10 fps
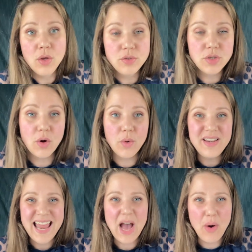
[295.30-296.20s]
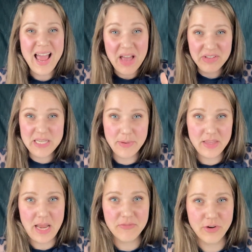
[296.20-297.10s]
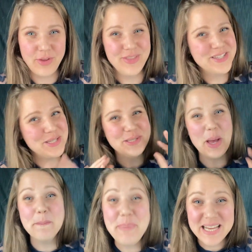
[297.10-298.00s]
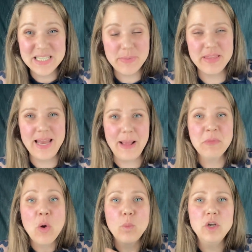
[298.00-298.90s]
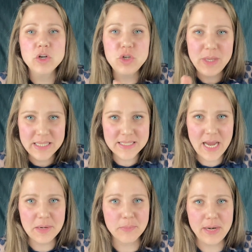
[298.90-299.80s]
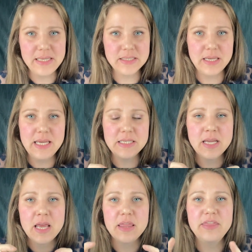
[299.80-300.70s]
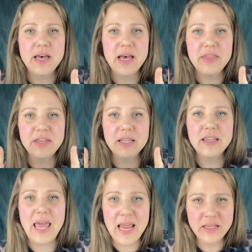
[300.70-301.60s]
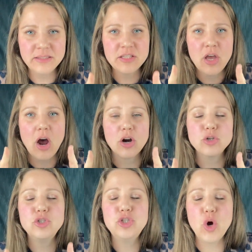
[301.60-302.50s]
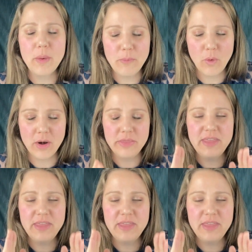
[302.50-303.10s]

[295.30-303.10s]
So now I have a tip of the day for you. This is a big tip of the day. When you're doing this kind of bracelet, the lengths are so important.